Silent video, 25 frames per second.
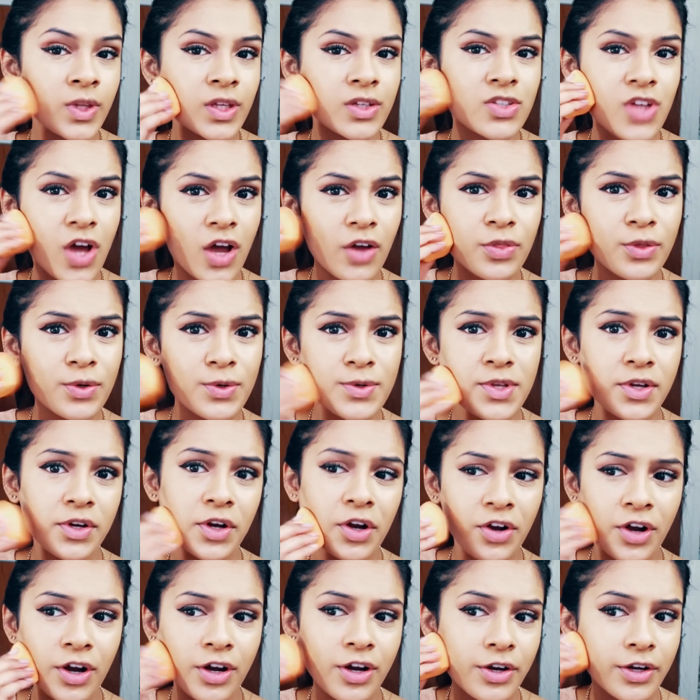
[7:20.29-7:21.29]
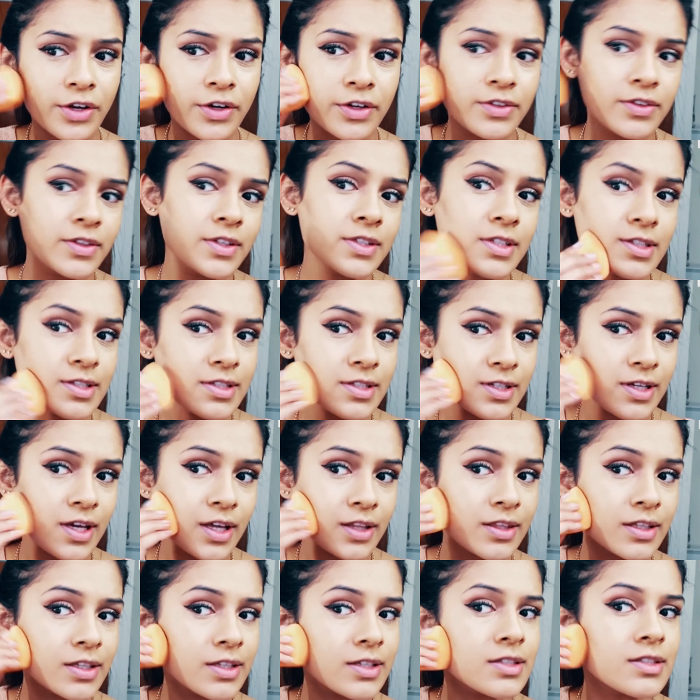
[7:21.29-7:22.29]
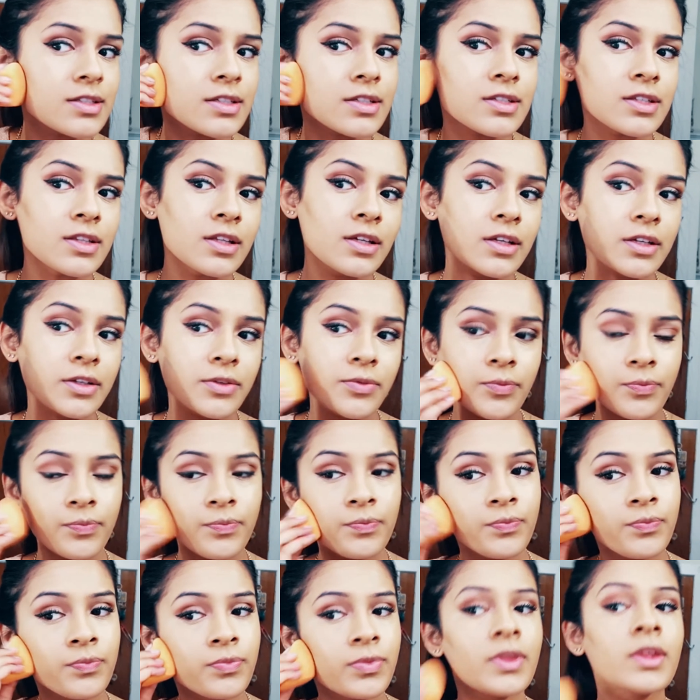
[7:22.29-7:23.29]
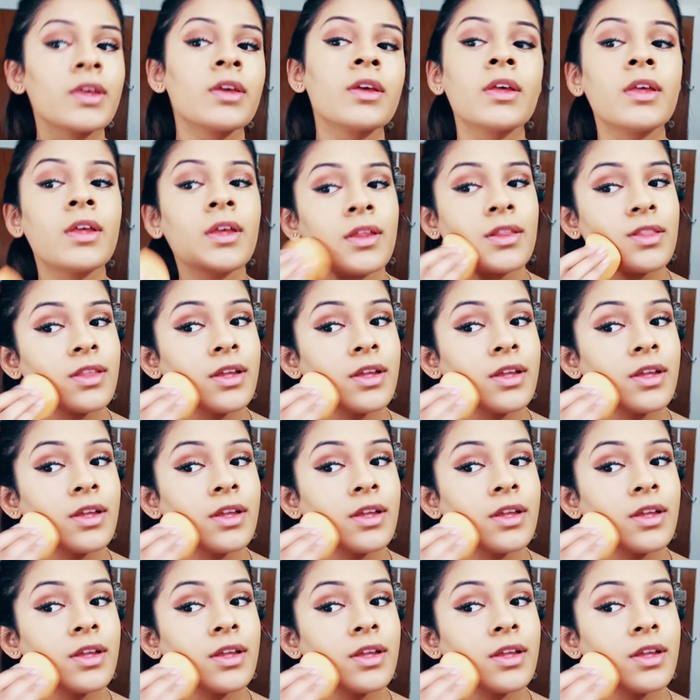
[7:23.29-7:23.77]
Talk-throughs are hard. This is not the easiest thing.